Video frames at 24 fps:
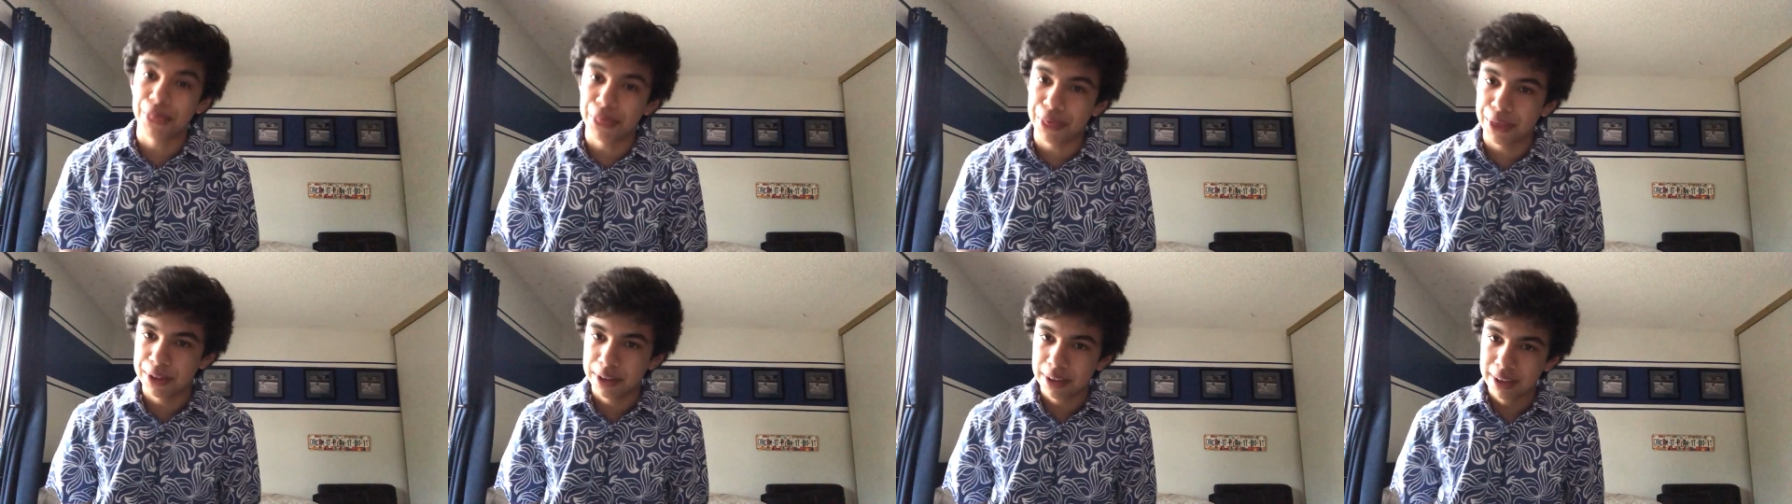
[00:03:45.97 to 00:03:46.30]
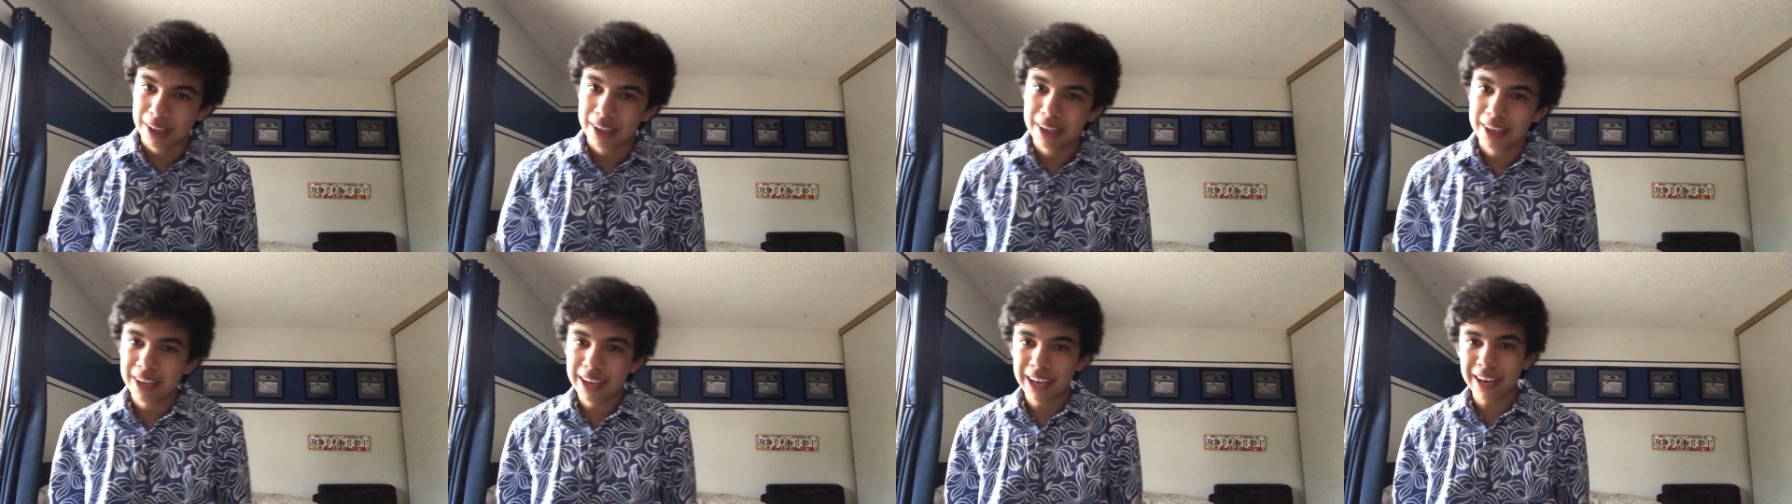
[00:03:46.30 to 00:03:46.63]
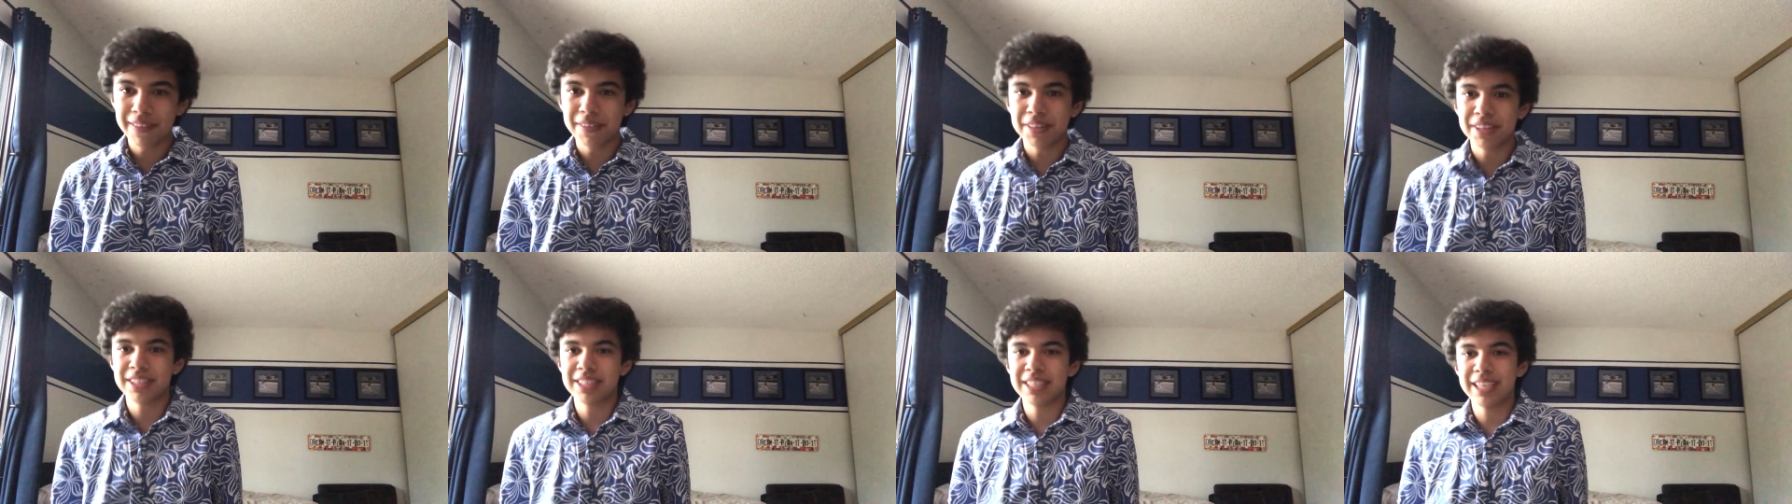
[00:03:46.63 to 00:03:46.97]
the girth
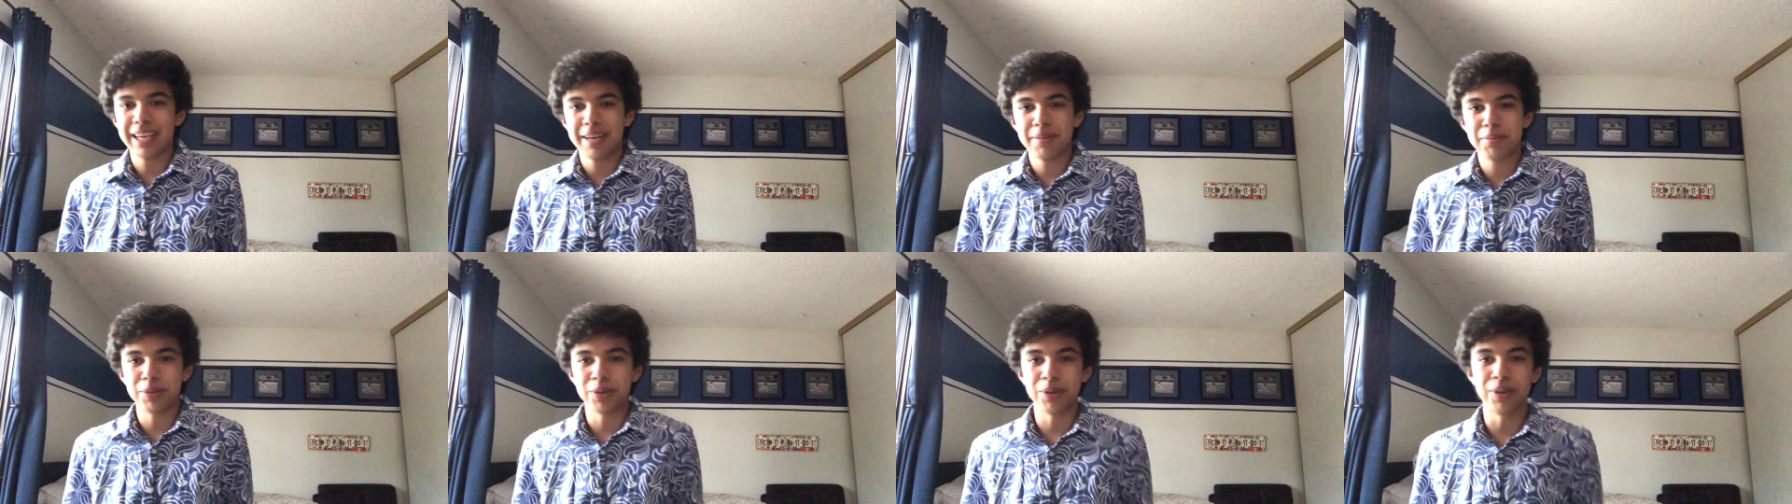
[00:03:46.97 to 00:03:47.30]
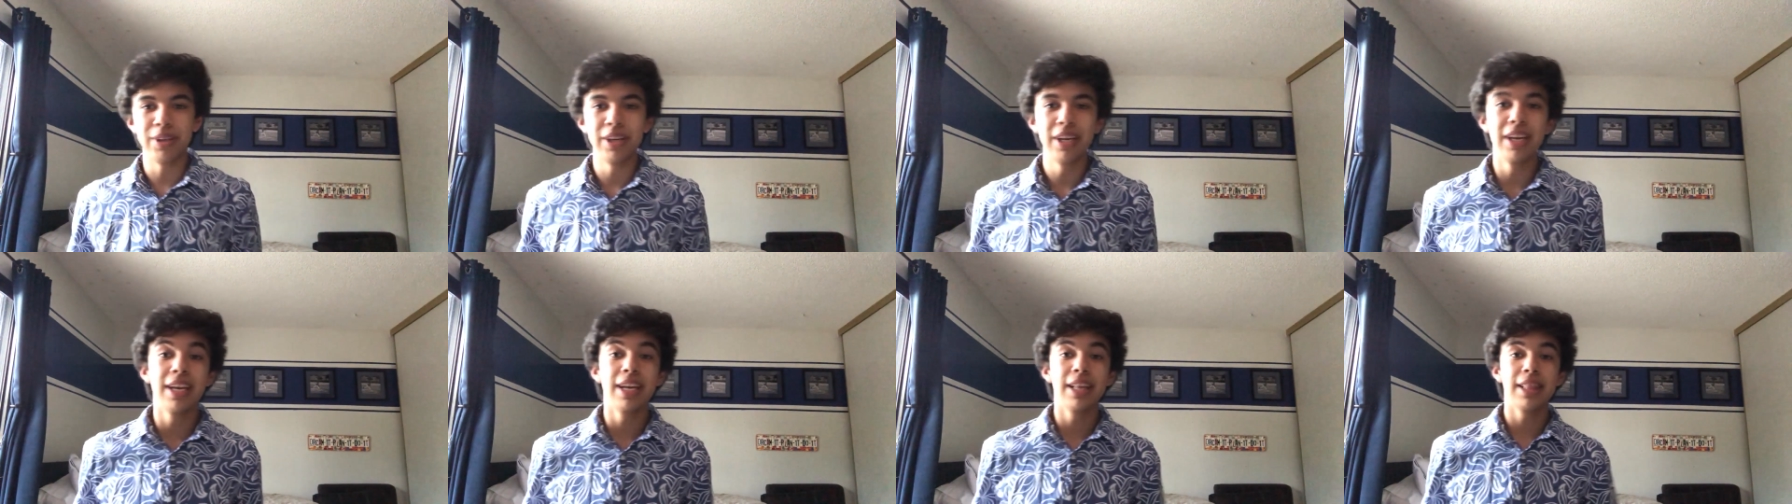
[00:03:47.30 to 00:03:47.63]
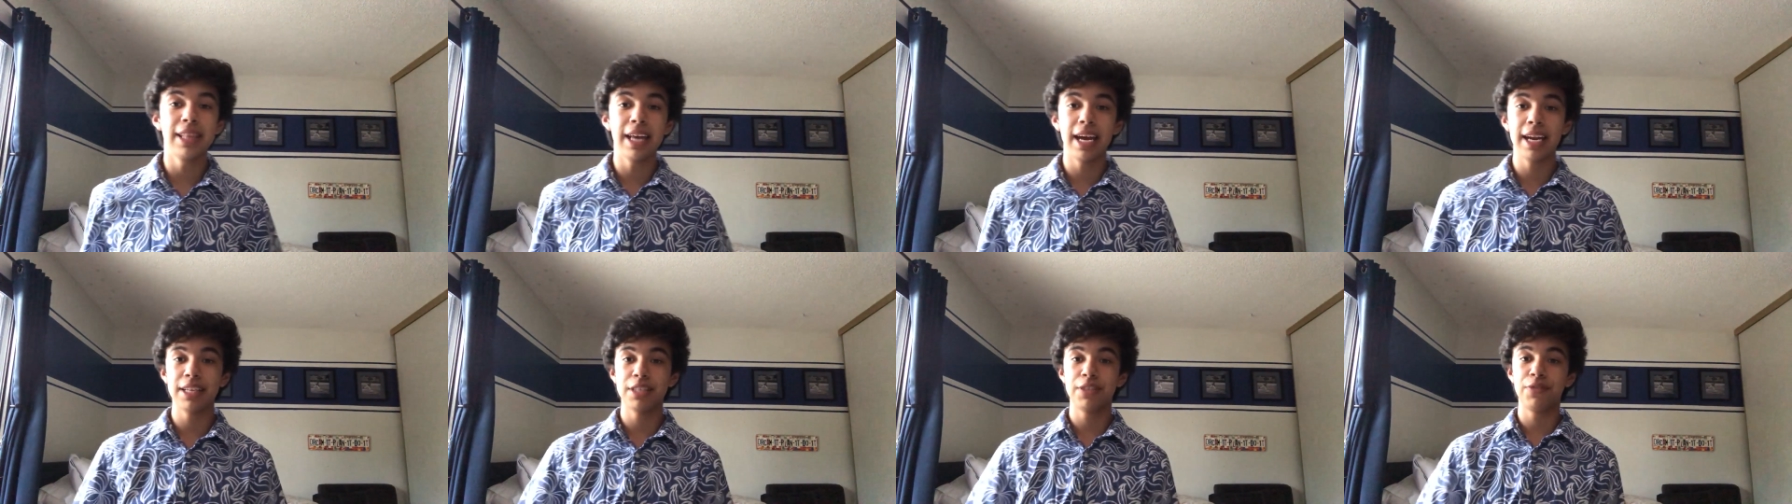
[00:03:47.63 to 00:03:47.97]
of the
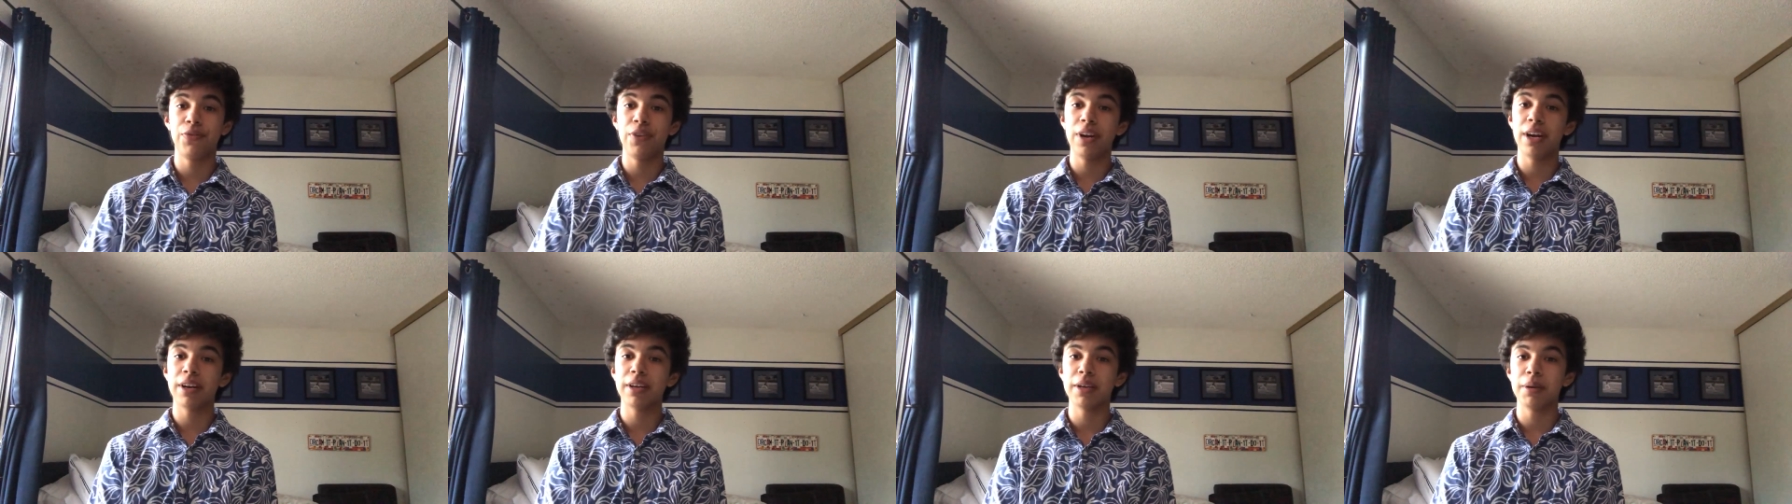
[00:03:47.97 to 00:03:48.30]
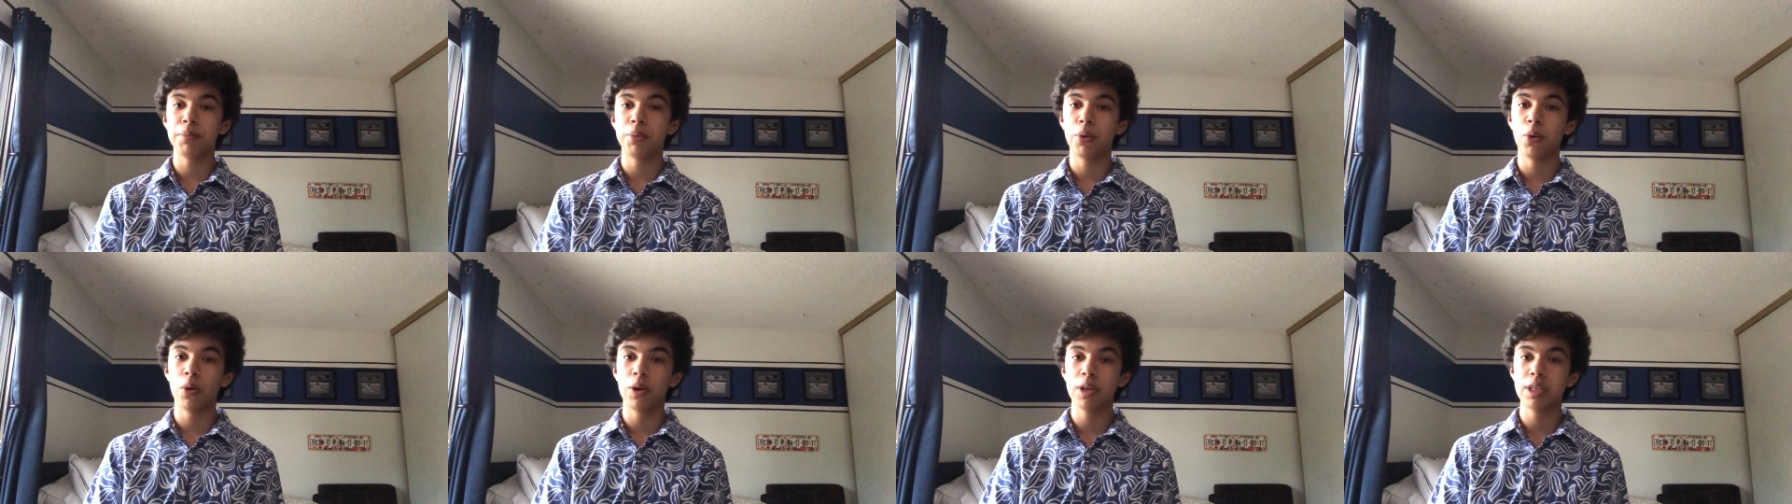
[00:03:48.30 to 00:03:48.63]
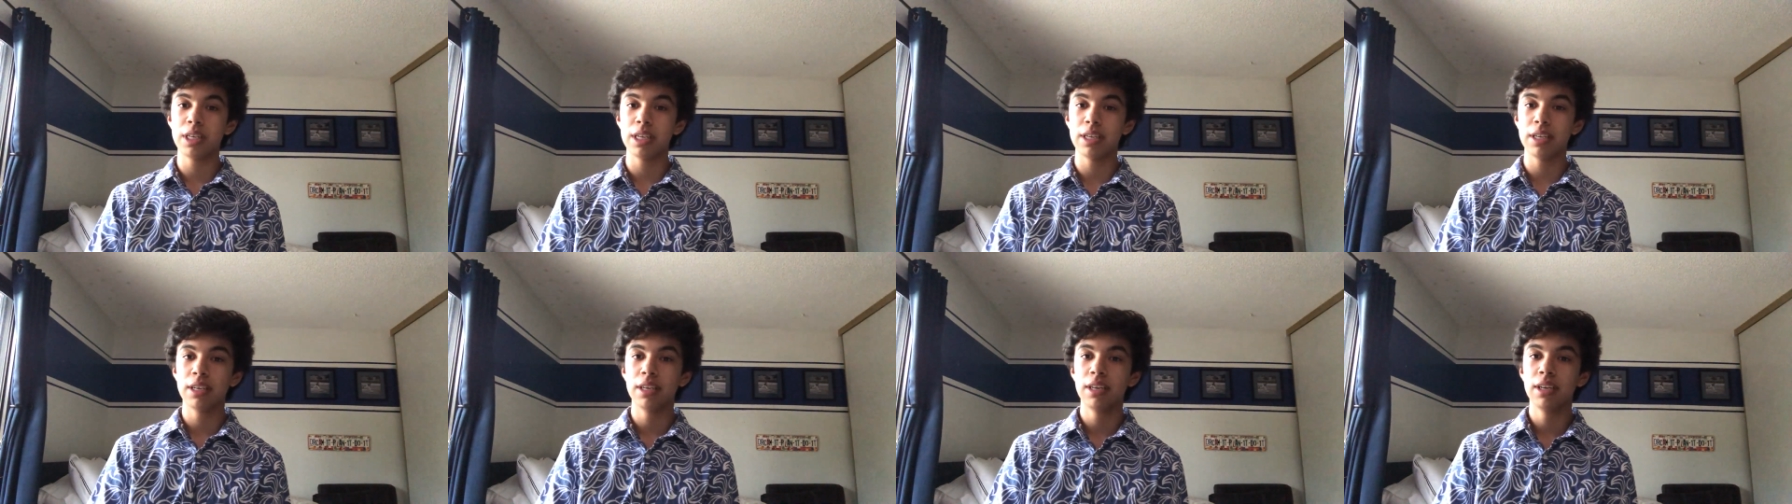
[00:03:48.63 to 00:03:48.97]
Snapple. That is
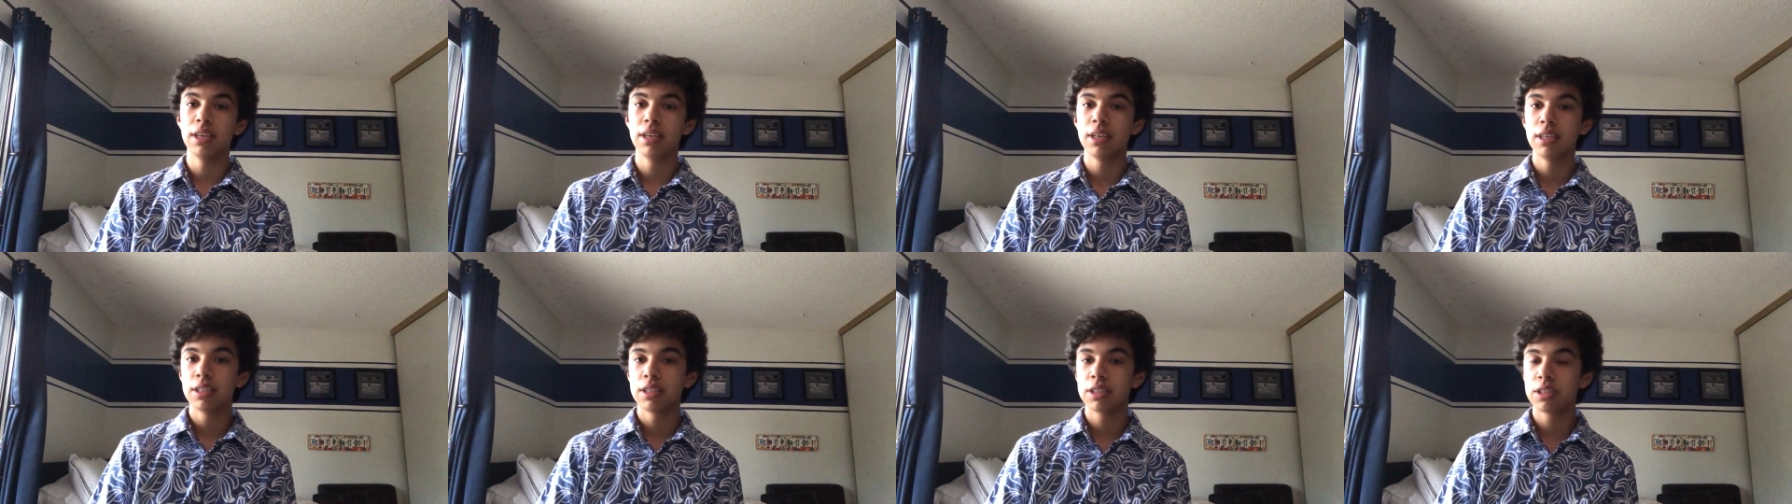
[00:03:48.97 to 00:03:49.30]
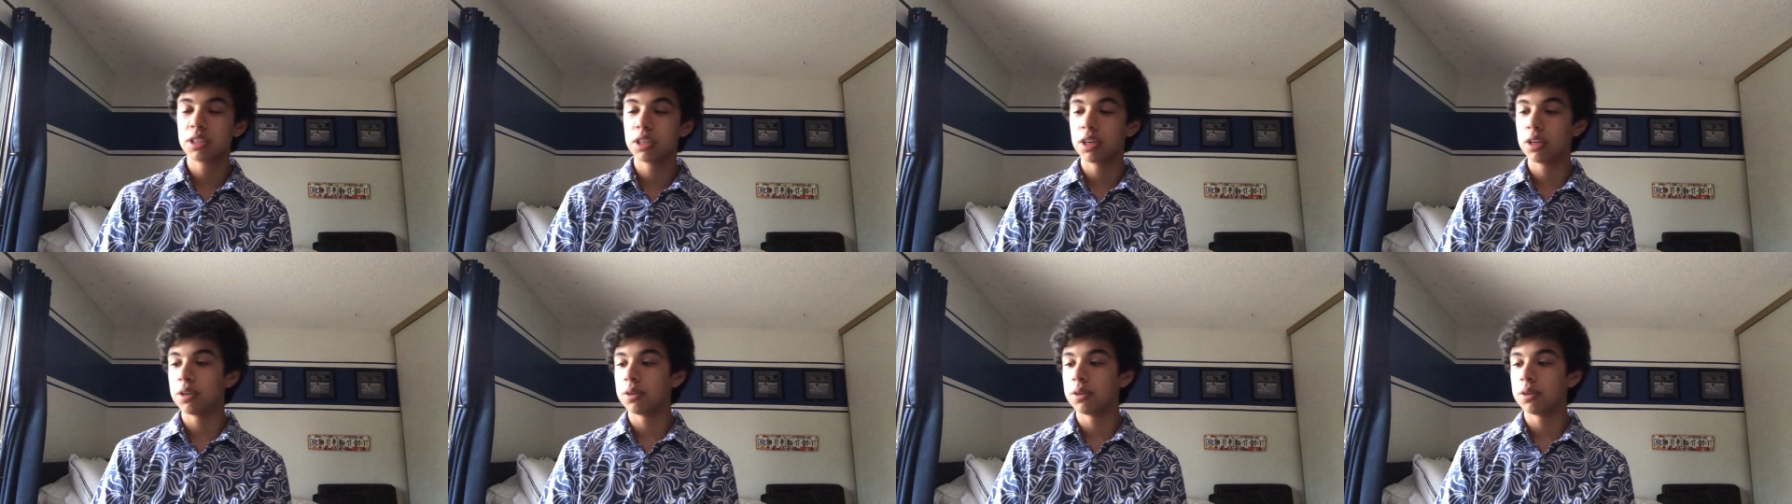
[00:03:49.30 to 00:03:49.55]
very important.